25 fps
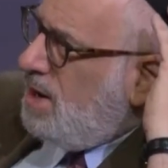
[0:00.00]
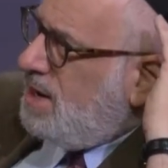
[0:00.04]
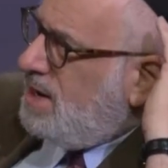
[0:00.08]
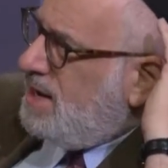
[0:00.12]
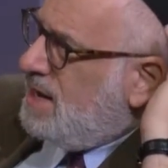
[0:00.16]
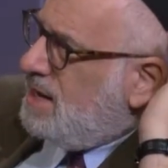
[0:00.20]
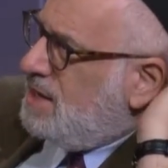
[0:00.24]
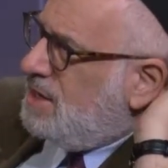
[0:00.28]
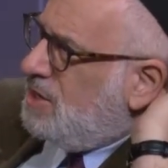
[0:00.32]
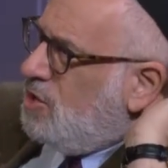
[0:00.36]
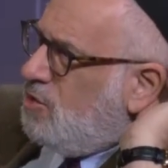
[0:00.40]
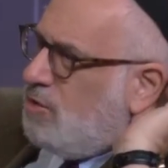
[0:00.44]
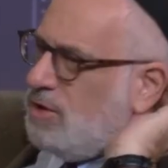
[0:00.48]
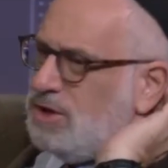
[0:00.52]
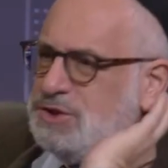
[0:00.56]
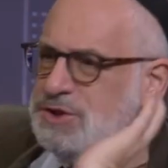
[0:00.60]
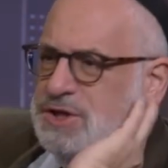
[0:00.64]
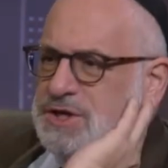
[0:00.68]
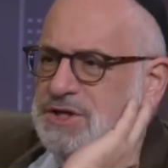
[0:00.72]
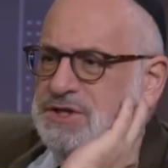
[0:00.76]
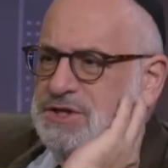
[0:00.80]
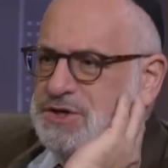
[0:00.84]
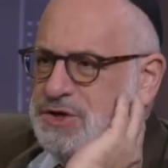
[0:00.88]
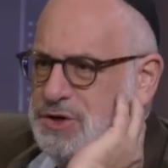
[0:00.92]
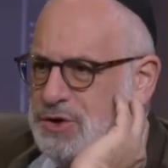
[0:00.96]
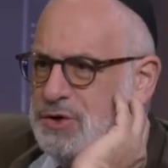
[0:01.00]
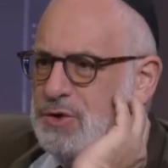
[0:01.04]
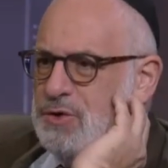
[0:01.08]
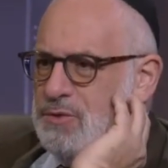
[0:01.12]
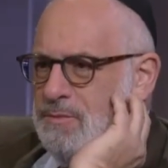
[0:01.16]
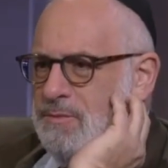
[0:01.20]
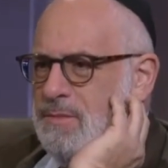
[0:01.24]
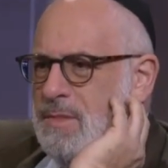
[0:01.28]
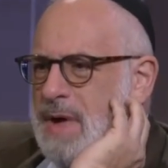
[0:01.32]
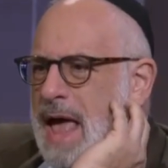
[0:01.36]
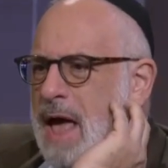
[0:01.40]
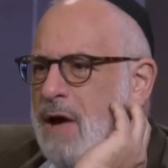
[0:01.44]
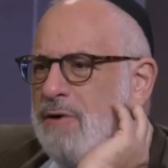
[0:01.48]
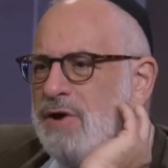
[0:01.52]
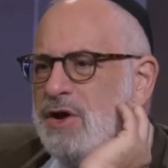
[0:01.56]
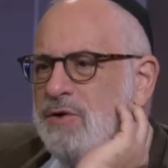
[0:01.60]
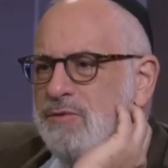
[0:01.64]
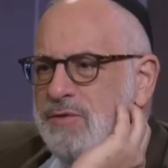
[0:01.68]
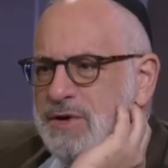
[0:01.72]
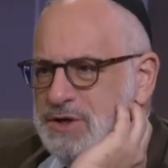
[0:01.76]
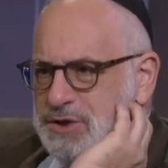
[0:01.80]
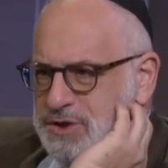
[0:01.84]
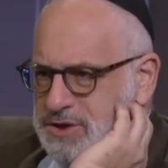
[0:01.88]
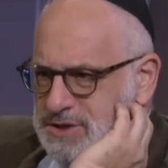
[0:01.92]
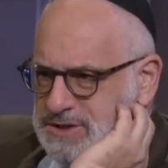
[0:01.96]
can Christians do? How can
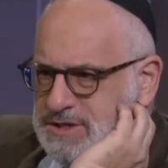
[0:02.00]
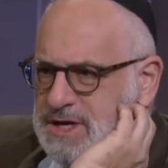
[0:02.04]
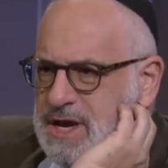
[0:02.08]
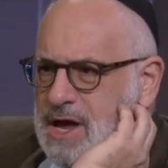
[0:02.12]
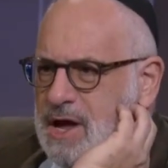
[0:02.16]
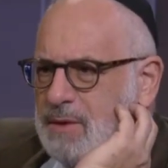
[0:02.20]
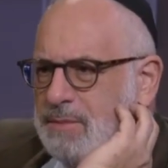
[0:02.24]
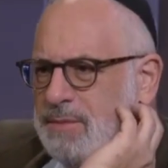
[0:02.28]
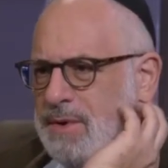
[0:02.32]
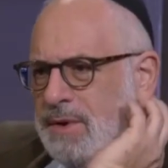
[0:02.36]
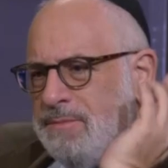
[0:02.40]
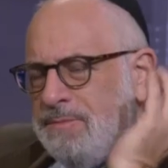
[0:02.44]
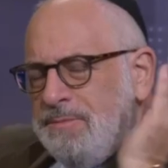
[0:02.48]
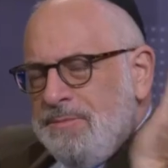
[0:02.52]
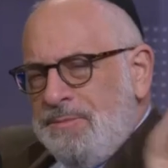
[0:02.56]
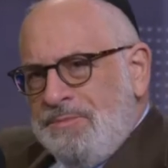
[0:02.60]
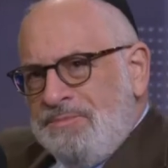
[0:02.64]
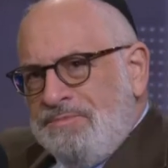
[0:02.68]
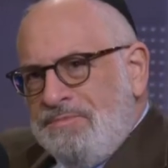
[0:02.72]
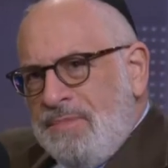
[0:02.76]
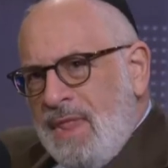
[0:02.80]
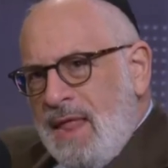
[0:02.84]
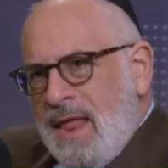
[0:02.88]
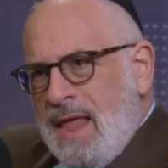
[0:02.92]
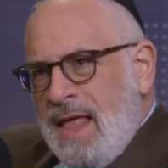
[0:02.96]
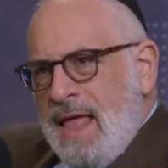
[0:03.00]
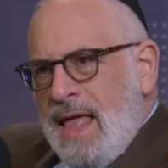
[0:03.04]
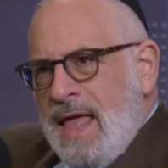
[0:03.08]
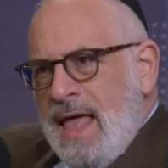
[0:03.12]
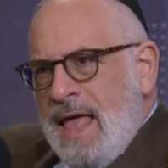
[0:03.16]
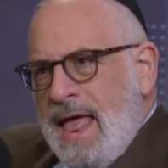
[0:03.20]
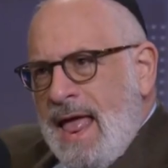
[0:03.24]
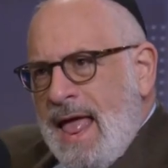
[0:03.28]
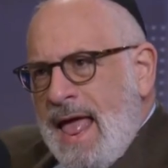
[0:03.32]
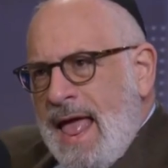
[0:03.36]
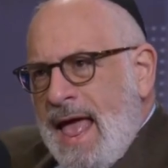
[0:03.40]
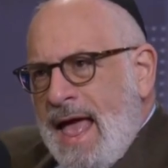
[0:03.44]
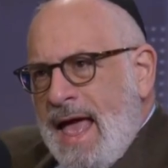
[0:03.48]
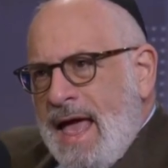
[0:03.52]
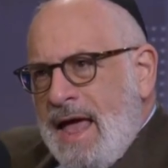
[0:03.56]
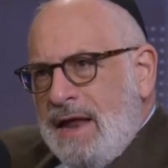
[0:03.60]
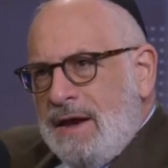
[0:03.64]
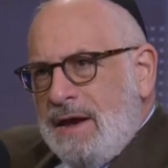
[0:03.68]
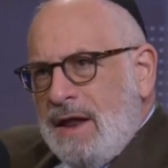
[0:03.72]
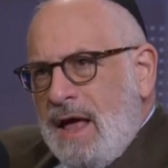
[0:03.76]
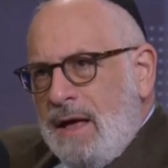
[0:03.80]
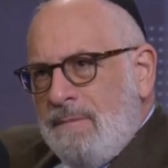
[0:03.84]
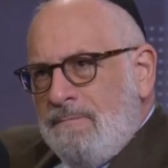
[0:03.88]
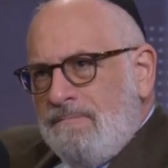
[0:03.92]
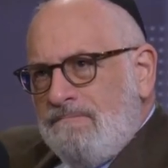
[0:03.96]
Christians help?
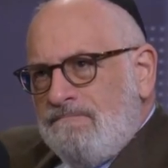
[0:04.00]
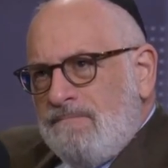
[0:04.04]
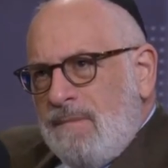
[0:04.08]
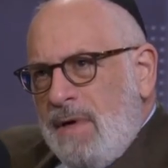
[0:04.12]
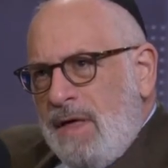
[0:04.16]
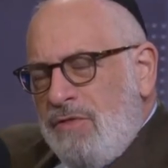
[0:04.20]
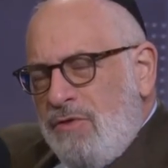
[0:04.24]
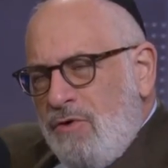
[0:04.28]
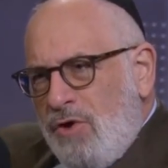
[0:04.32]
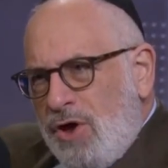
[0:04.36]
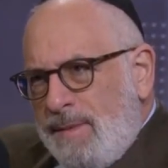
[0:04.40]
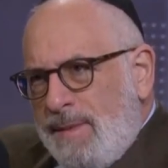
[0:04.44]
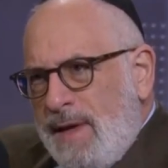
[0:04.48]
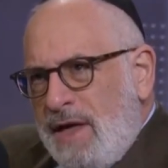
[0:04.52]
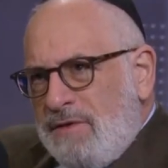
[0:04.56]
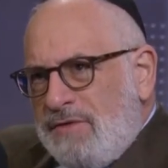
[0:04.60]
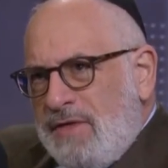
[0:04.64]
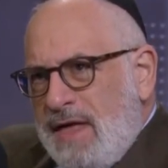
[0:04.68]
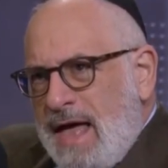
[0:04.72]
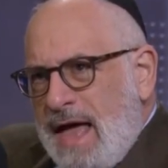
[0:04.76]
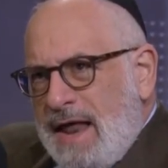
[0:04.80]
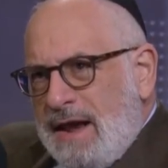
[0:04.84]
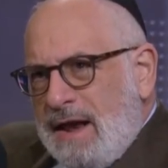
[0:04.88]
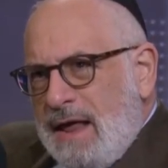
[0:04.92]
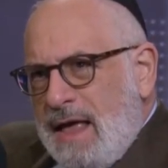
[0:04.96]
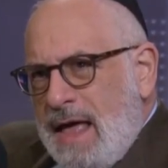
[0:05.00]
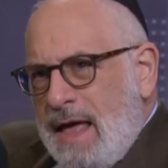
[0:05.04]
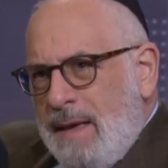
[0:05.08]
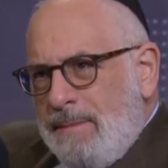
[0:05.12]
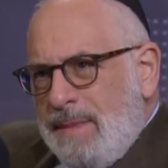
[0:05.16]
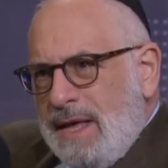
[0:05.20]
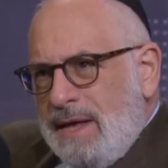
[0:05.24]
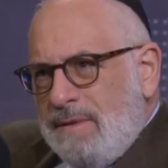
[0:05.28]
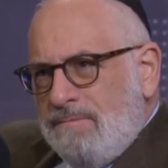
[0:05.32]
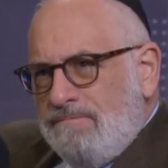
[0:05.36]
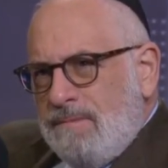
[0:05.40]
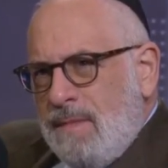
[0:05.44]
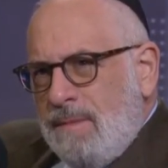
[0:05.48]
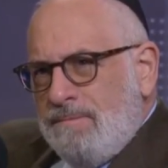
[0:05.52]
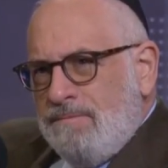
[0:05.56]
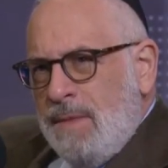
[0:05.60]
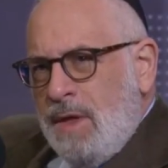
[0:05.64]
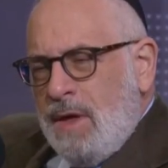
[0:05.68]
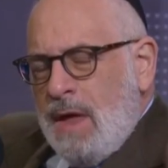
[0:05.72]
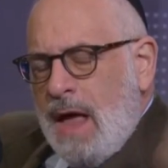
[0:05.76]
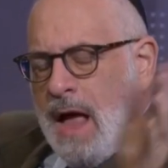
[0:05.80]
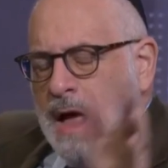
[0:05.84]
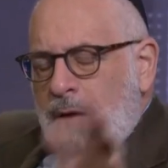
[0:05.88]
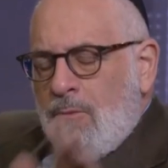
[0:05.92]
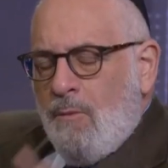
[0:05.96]
And I thought about that. I mean,
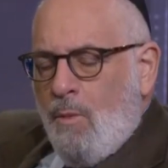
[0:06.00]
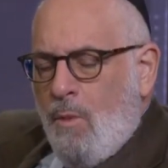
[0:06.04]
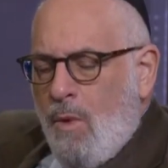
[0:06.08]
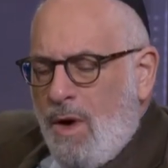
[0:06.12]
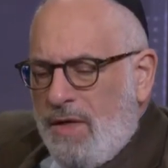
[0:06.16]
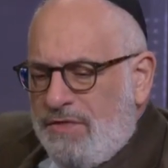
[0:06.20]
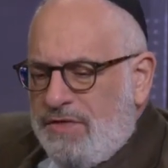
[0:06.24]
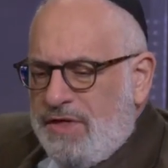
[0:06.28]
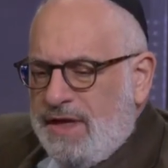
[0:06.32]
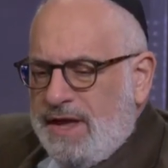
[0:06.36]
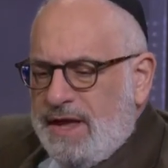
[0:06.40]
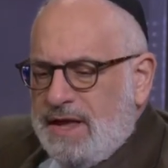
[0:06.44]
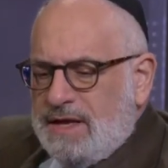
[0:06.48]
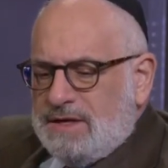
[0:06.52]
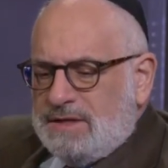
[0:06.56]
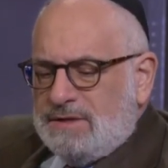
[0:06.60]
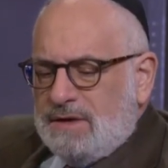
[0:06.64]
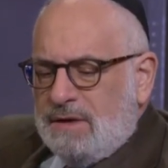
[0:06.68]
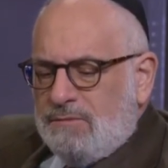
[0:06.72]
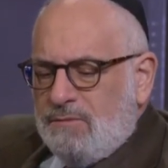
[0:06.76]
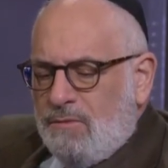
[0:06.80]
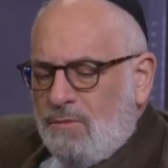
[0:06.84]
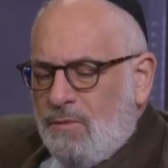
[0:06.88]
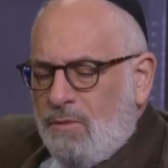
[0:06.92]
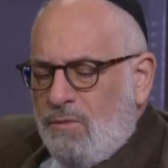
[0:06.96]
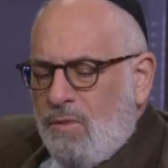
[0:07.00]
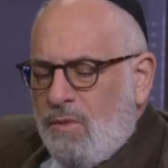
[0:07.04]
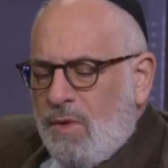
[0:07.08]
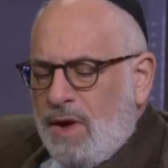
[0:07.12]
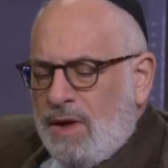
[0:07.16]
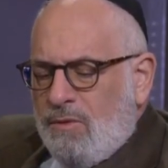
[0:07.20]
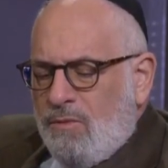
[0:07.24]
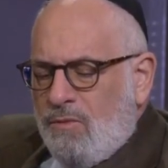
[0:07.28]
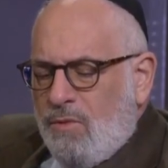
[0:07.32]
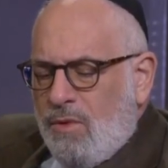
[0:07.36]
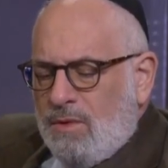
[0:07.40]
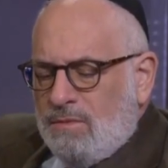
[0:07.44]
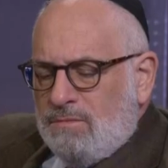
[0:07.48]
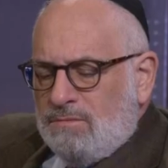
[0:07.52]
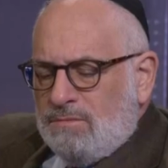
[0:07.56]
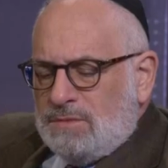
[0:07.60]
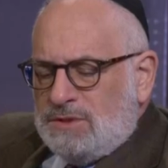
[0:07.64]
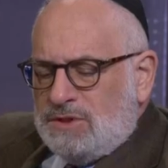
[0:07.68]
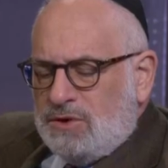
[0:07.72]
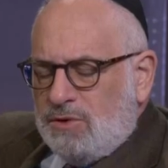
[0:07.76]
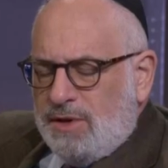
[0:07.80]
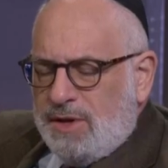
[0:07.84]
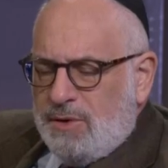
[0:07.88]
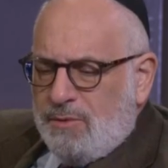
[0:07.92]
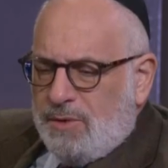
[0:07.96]
one thing is,
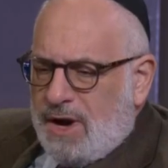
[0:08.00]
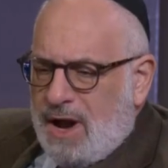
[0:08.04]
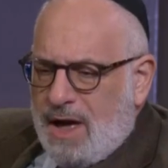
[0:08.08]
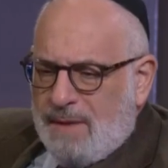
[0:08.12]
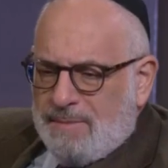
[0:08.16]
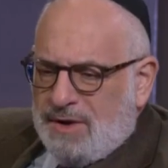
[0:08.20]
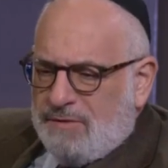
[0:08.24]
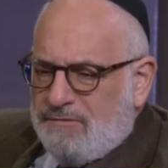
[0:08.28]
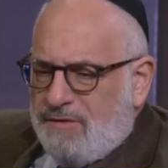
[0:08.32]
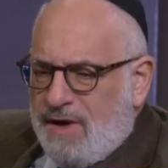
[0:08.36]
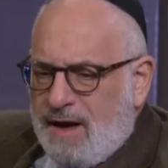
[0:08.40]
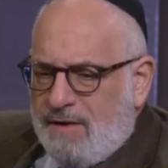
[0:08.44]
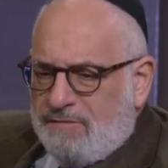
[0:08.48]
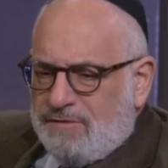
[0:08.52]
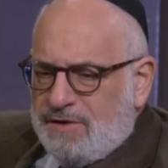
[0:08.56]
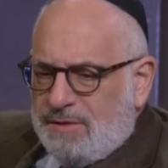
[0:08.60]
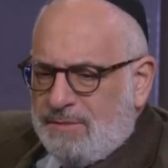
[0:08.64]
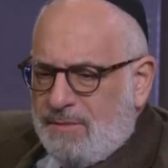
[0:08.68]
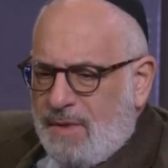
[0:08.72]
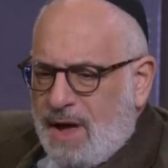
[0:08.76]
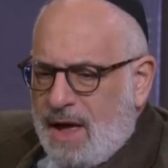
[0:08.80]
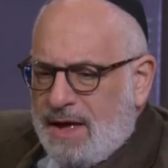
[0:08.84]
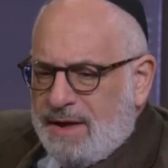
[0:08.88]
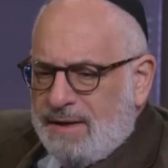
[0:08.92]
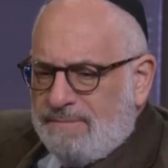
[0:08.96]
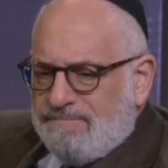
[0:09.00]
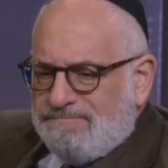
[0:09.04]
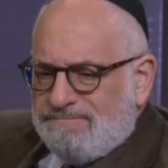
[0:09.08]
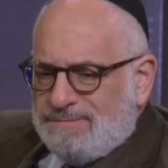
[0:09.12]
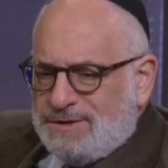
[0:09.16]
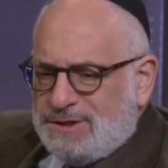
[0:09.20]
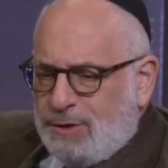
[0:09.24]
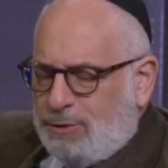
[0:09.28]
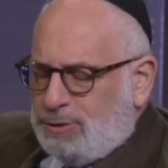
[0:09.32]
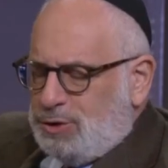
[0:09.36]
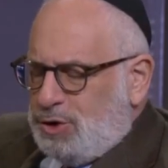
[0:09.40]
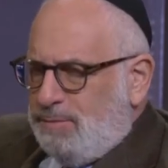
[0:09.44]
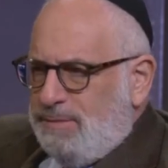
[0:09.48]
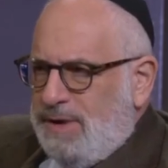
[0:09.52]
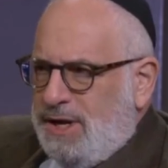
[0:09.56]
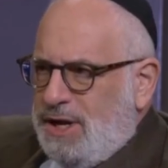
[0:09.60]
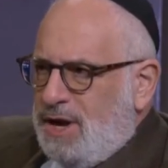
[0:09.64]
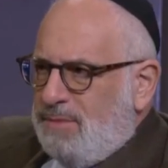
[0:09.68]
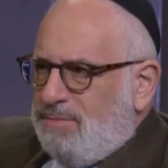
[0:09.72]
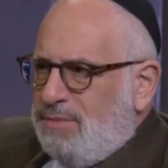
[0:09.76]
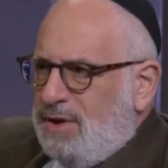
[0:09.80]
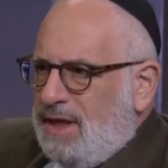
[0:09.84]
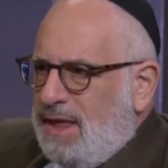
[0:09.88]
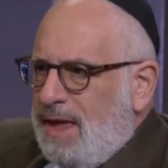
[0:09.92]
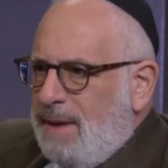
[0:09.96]
certainly when I'm involved in my social
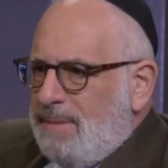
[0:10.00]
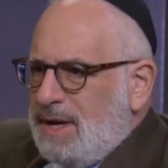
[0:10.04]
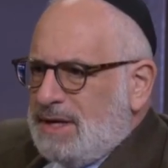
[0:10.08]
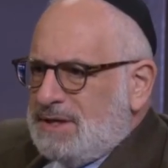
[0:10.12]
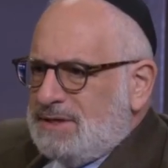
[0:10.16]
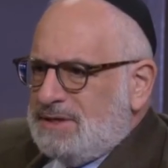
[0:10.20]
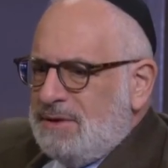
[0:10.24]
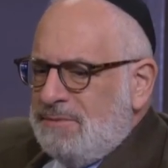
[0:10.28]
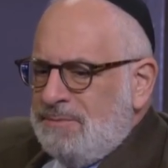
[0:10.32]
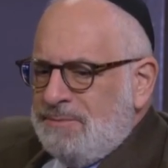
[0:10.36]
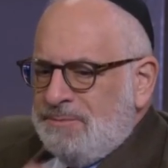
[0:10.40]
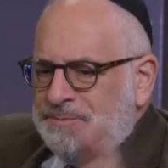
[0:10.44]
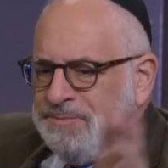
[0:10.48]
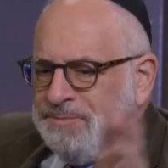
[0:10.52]
media polemics,